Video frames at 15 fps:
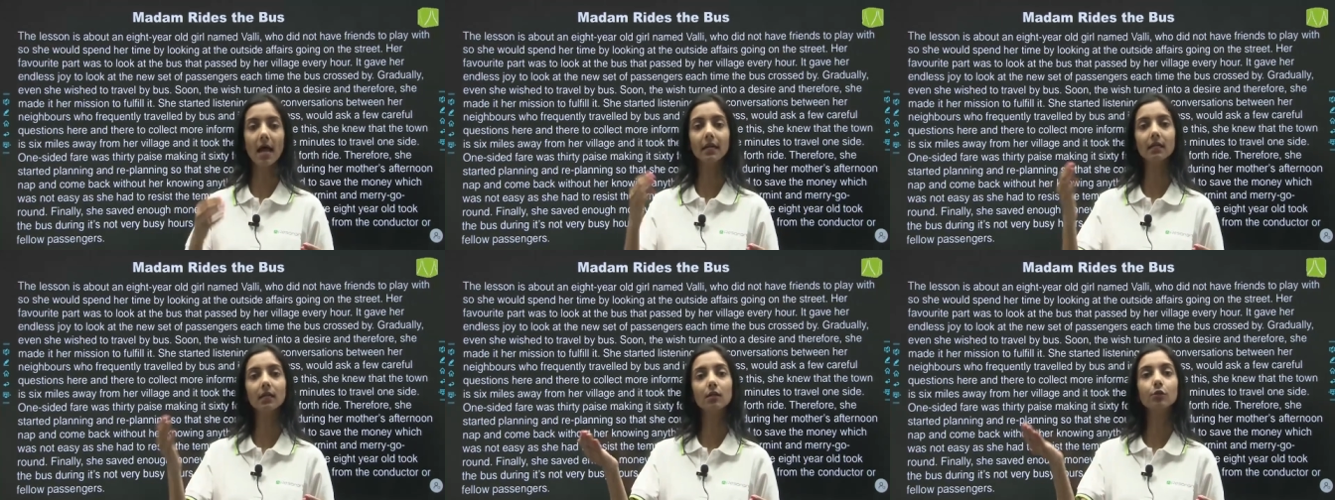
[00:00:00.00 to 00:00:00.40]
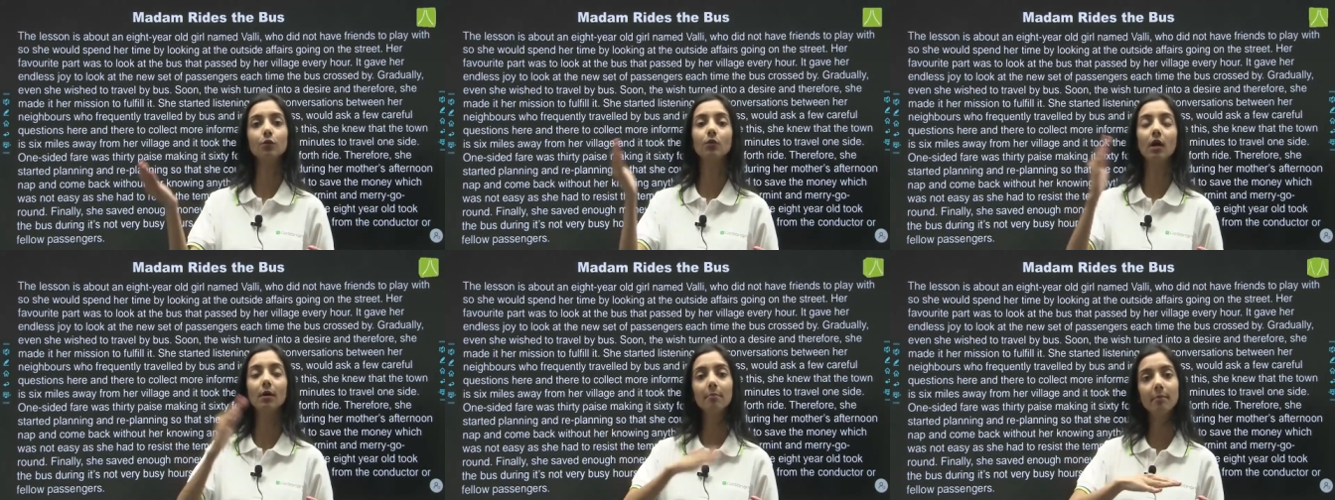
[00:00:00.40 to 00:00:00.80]
and
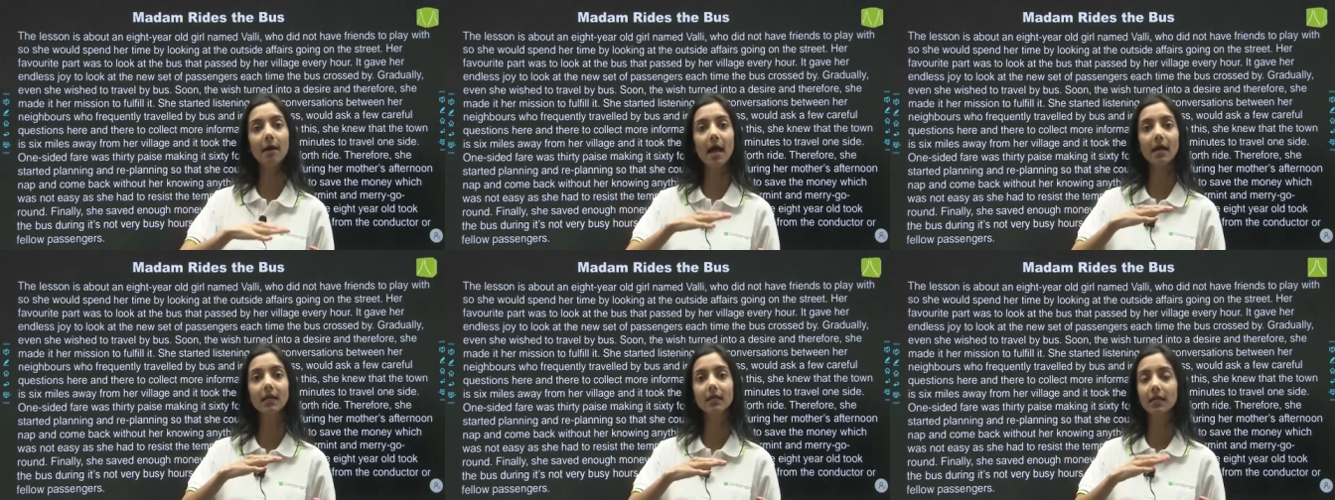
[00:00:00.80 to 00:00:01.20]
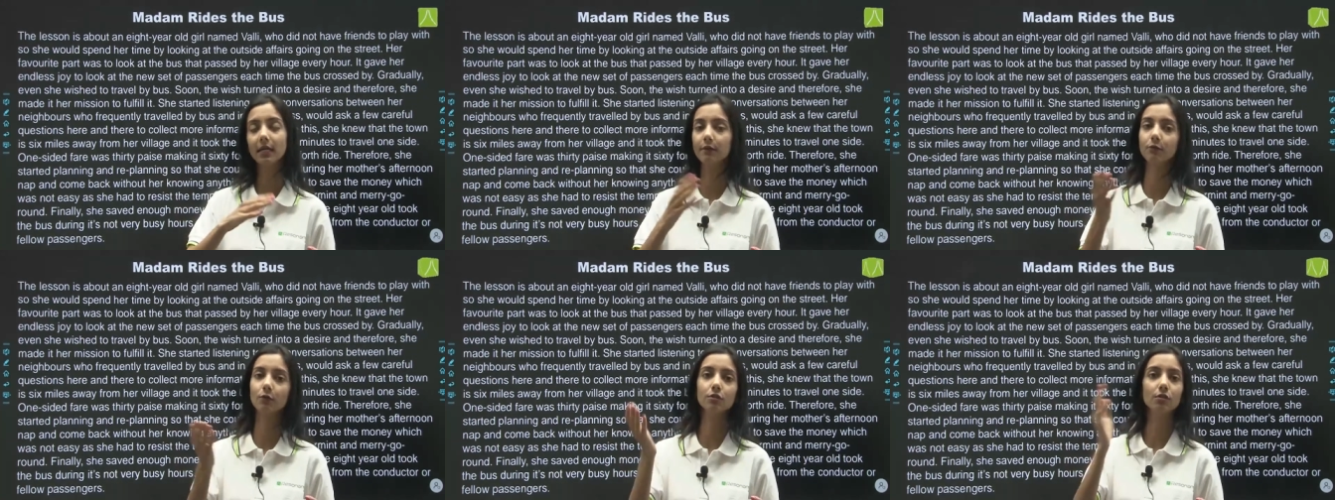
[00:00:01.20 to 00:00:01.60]
to come back
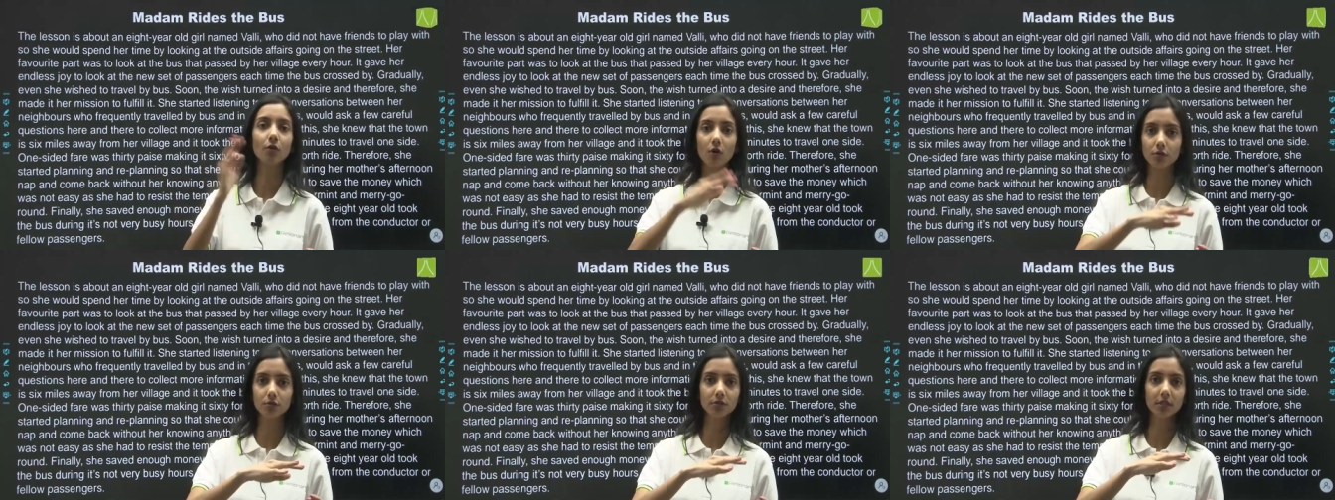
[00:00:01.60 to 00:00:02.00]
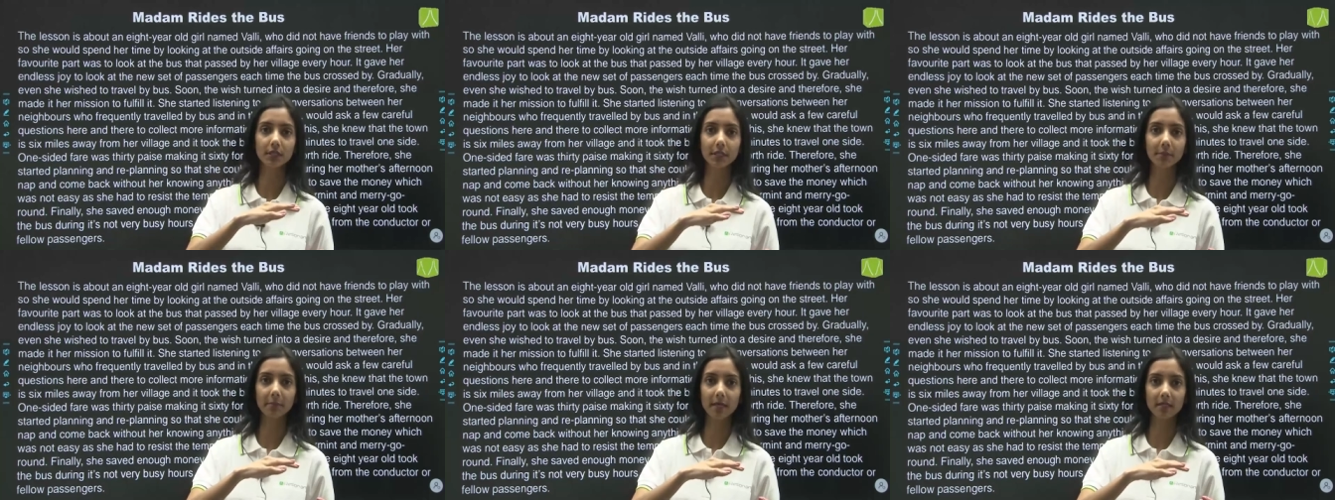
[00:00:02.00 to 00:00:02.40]
it was also
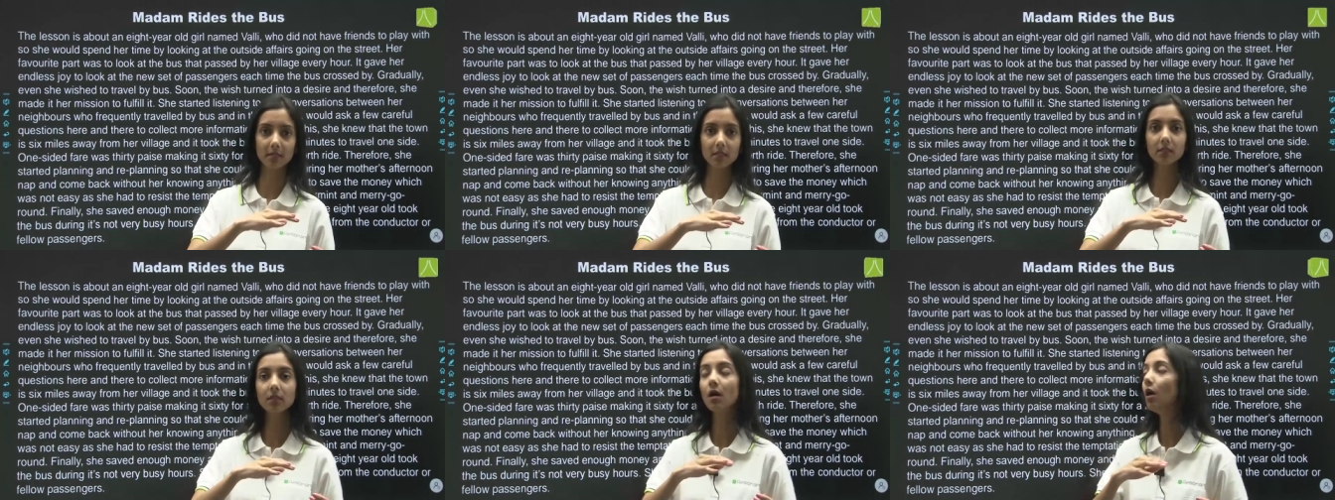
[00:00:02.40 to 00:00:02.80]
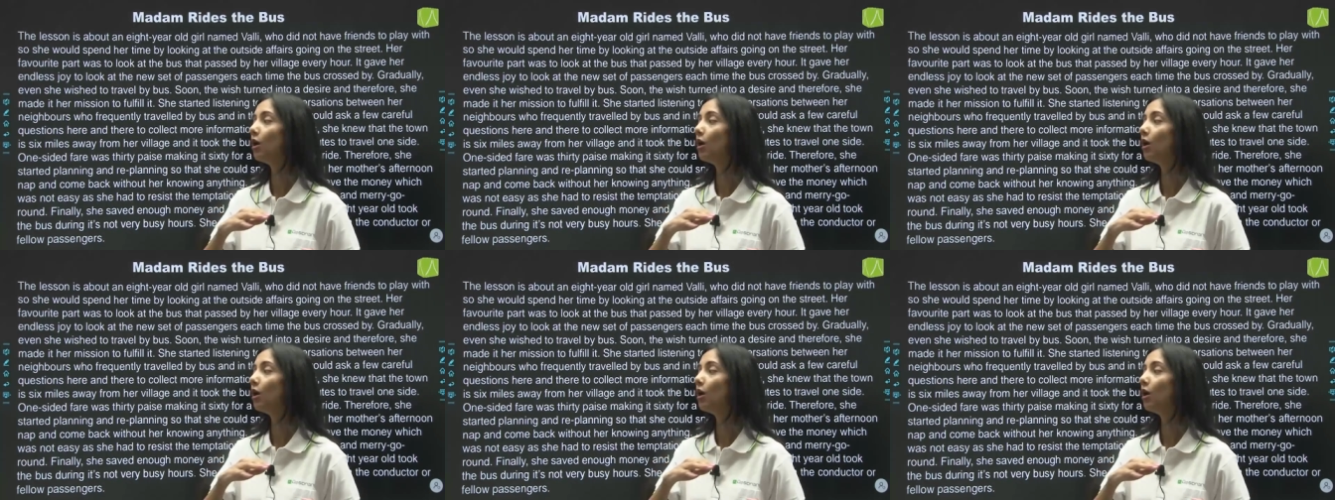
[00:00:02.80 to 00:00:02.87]
thirty paises.